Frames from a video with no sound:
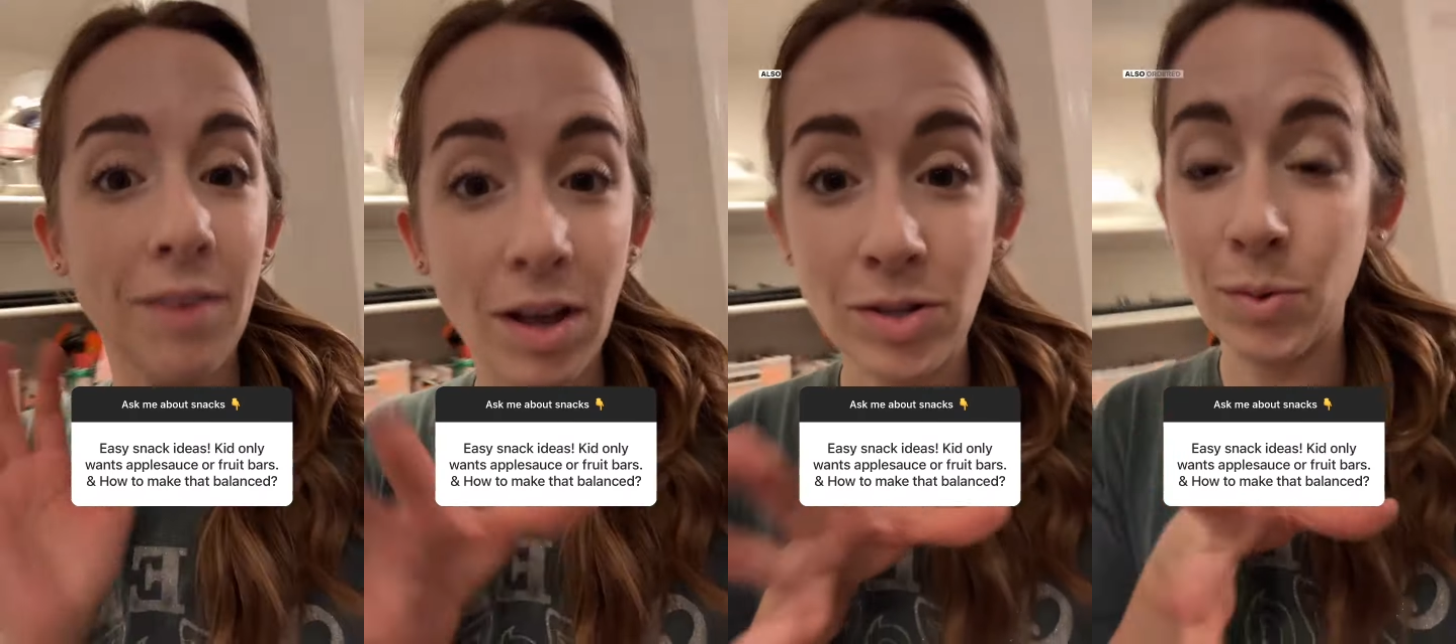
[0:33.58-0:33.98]
i
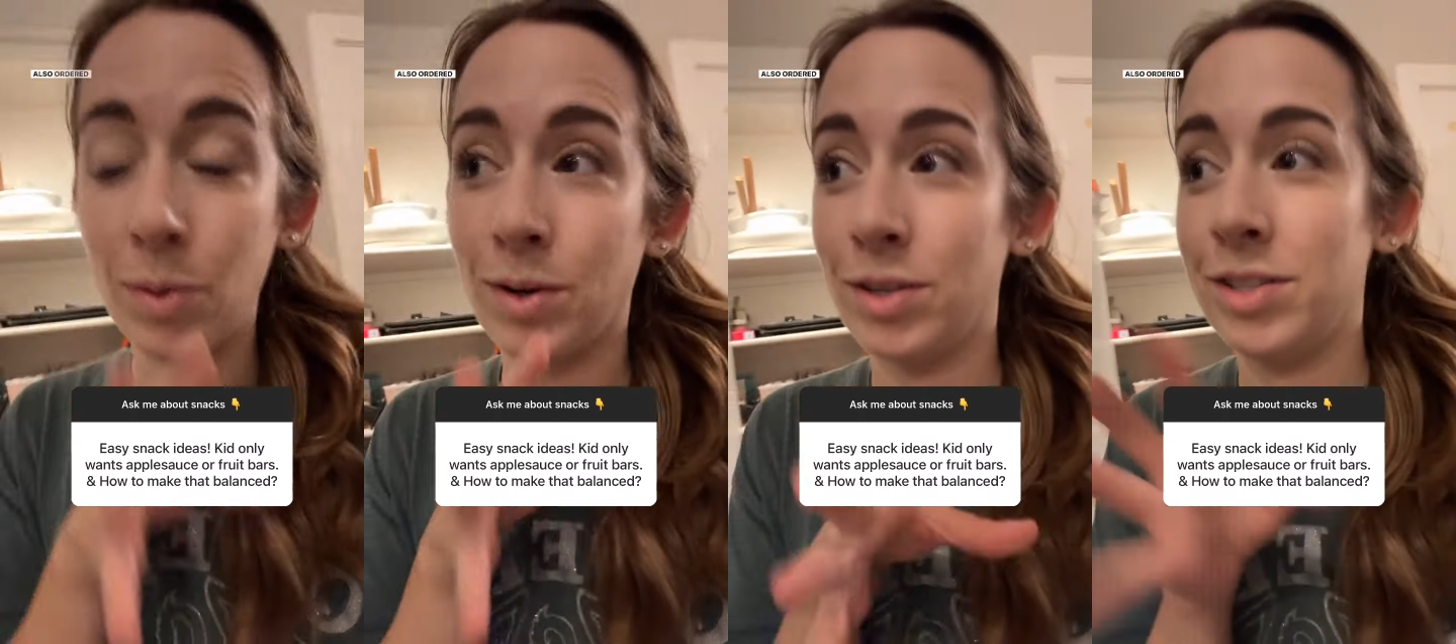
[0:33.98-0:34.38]
also
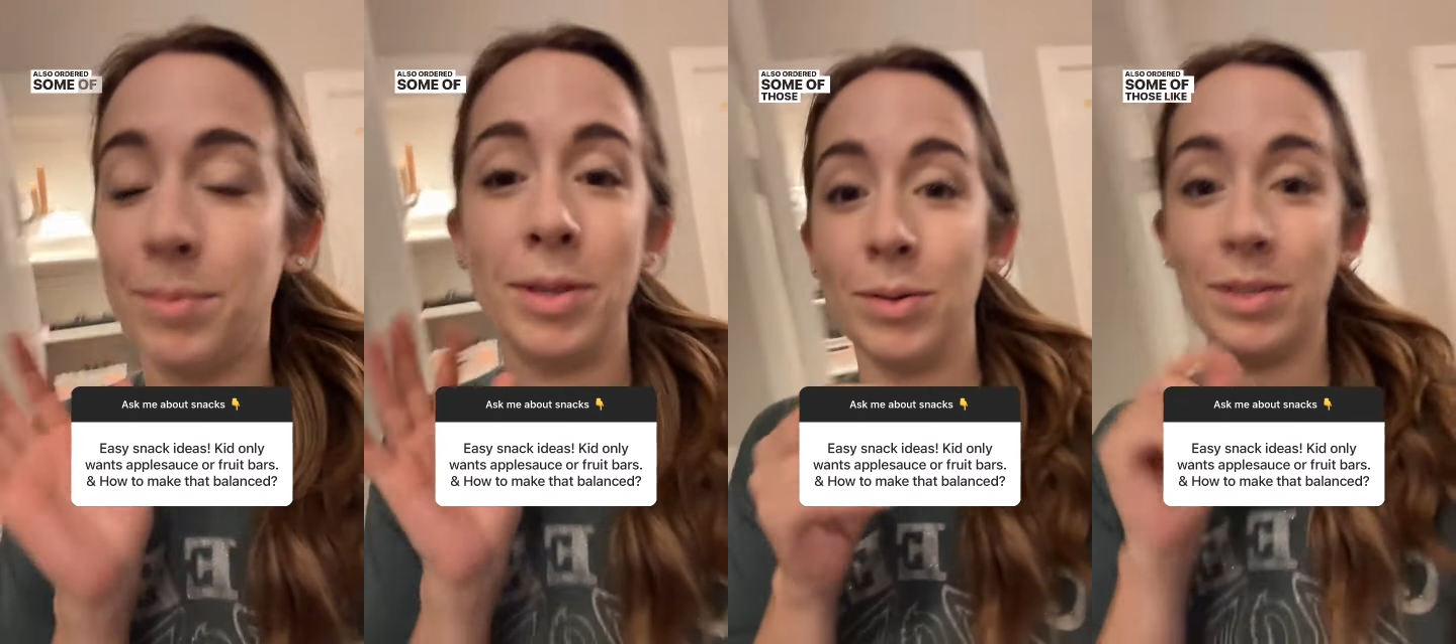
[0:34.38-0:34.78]
ordered
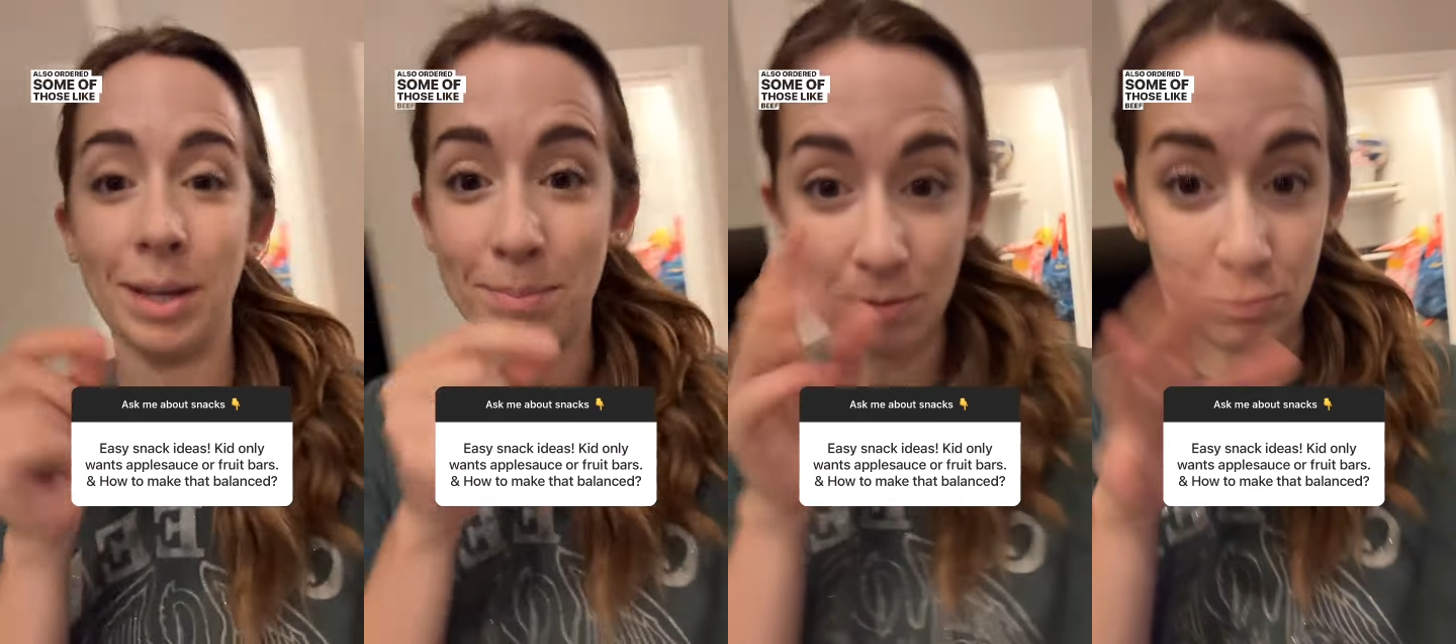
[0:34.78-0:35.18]
some of those
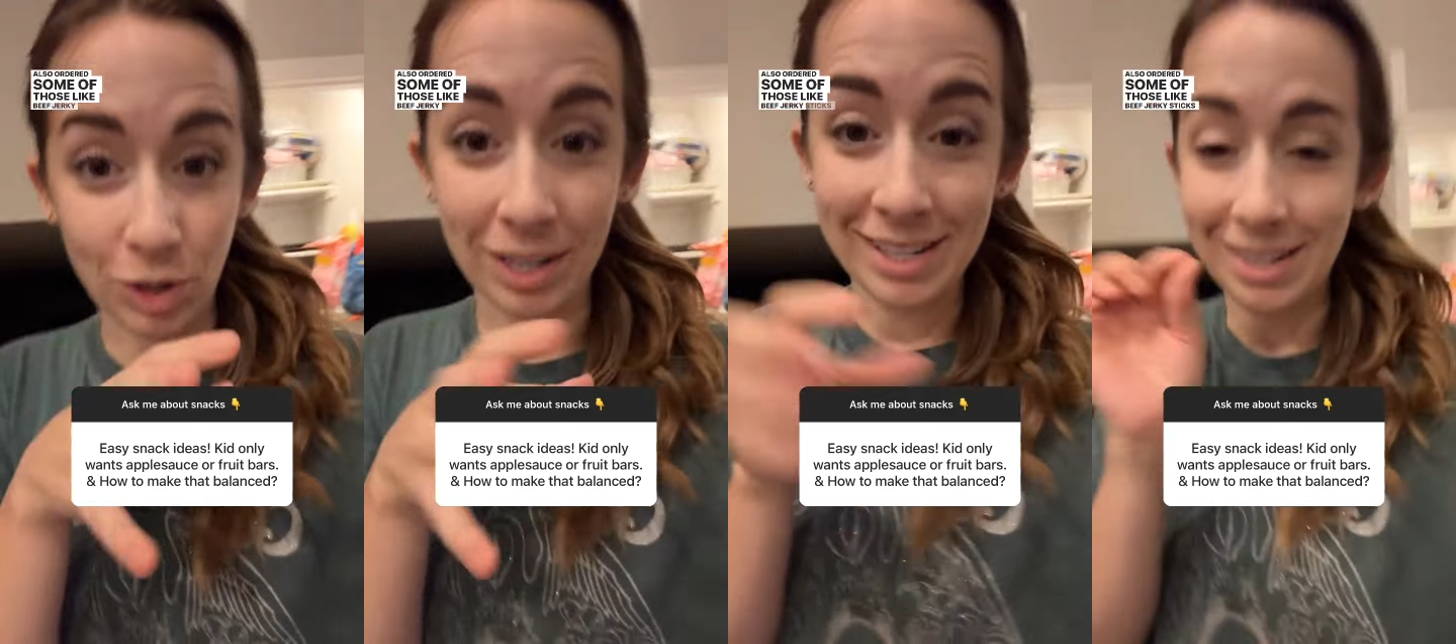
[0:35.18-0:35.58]
like beef
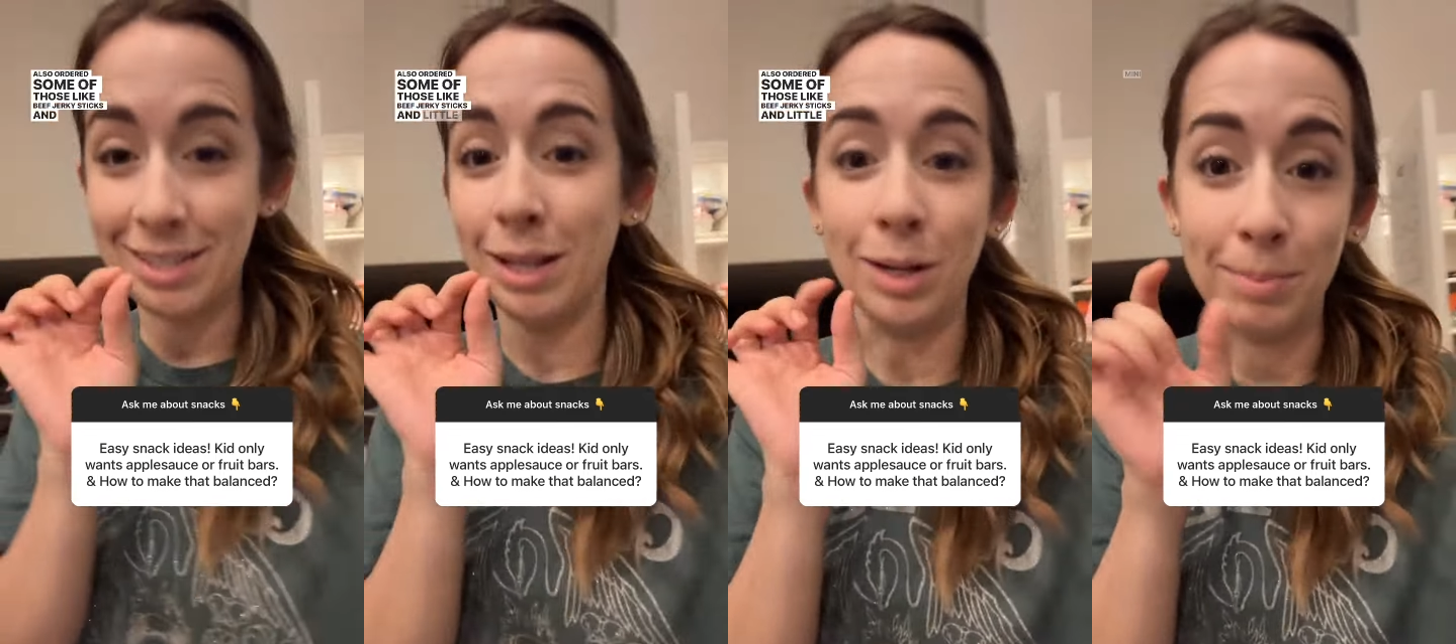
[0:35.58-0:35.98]
jerky sticks,
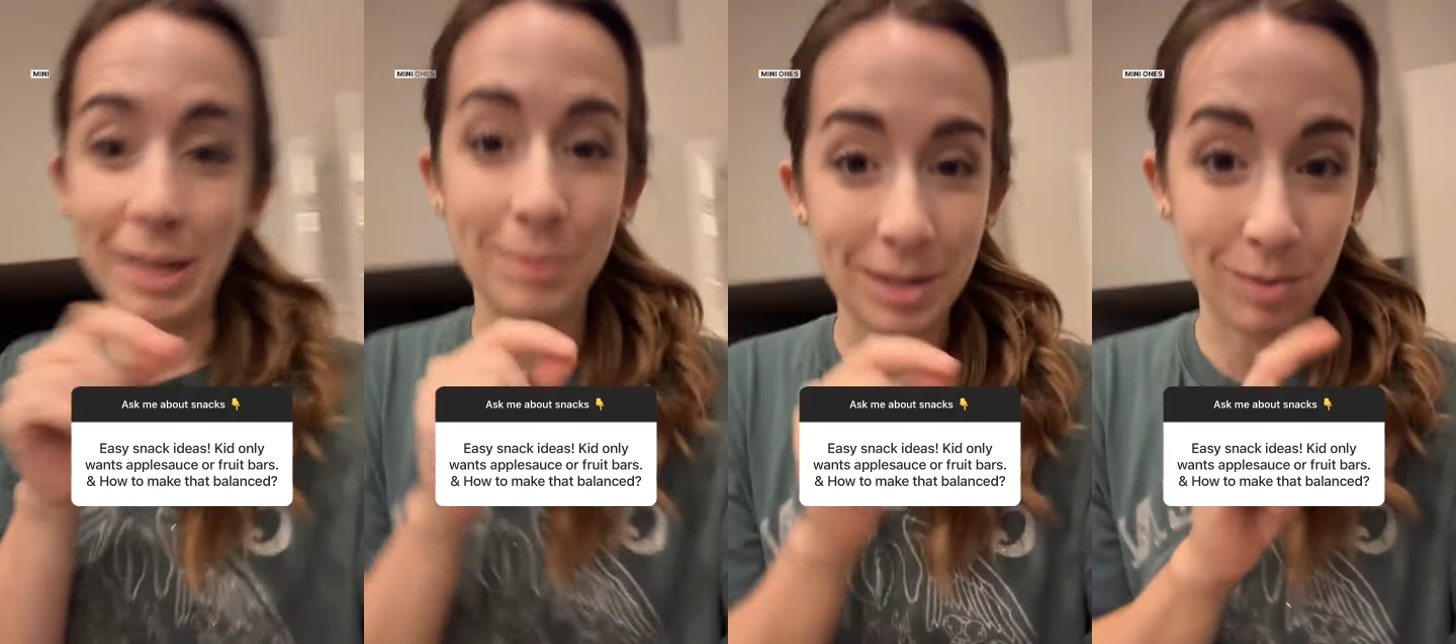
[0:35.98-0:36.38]
the little
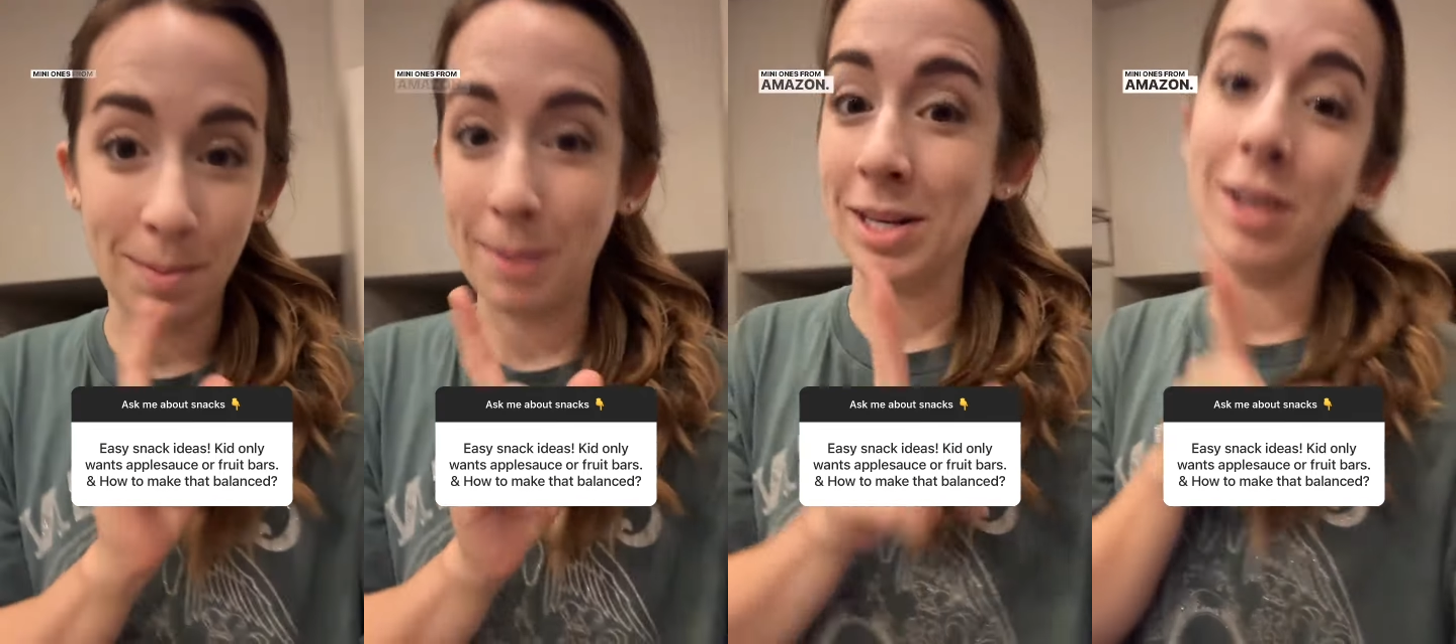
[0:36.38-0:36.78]
mini ones from
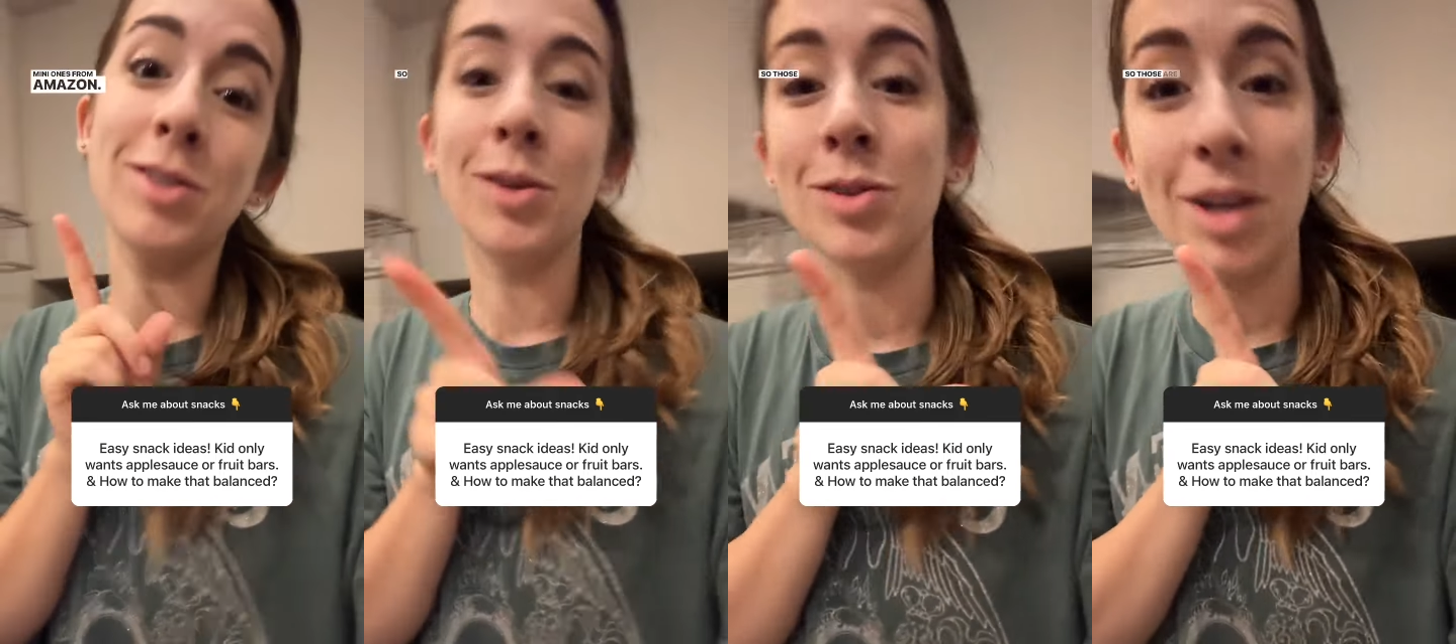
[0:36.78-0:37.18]
Amazon.
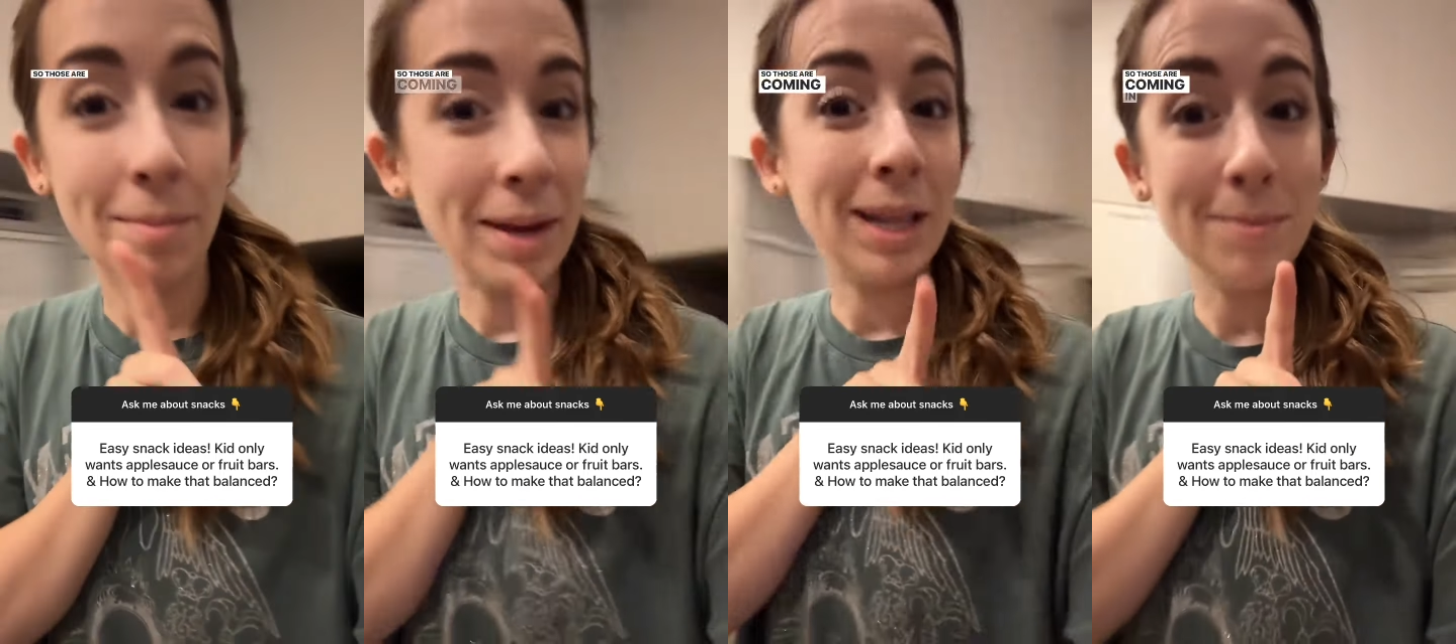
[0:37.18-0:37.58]
So those are
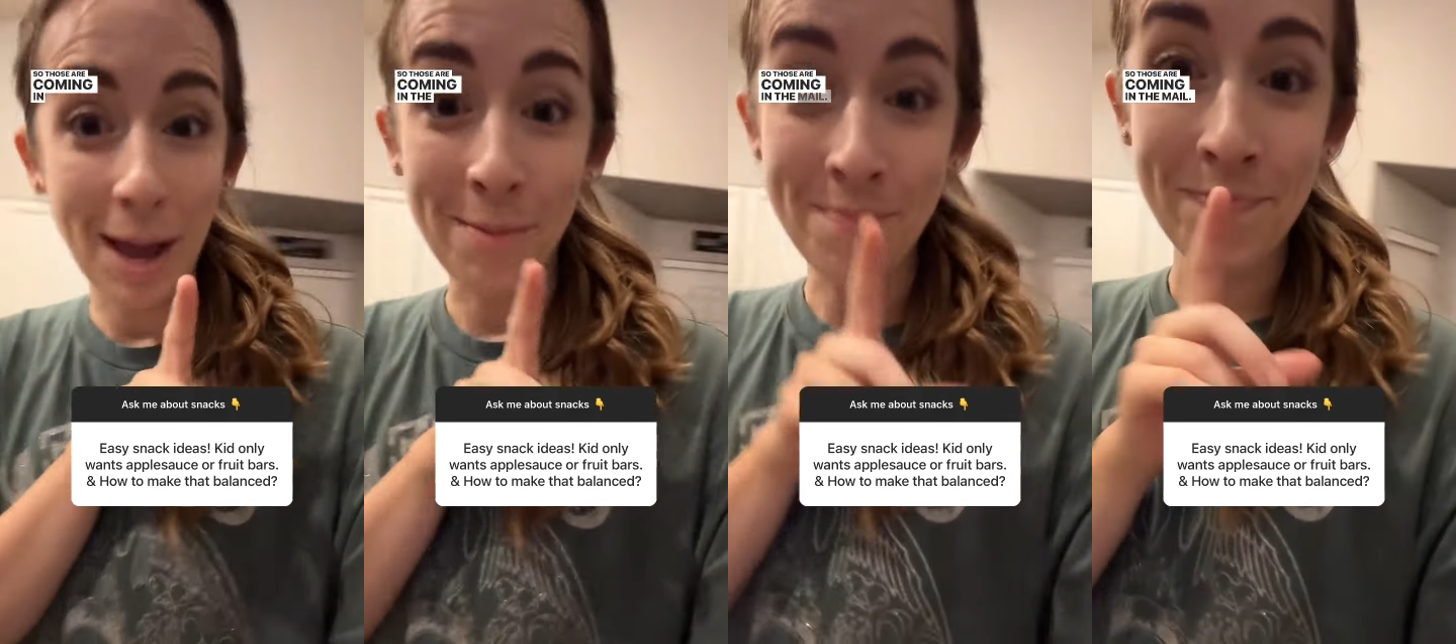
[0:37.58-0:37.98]
coming in the mail.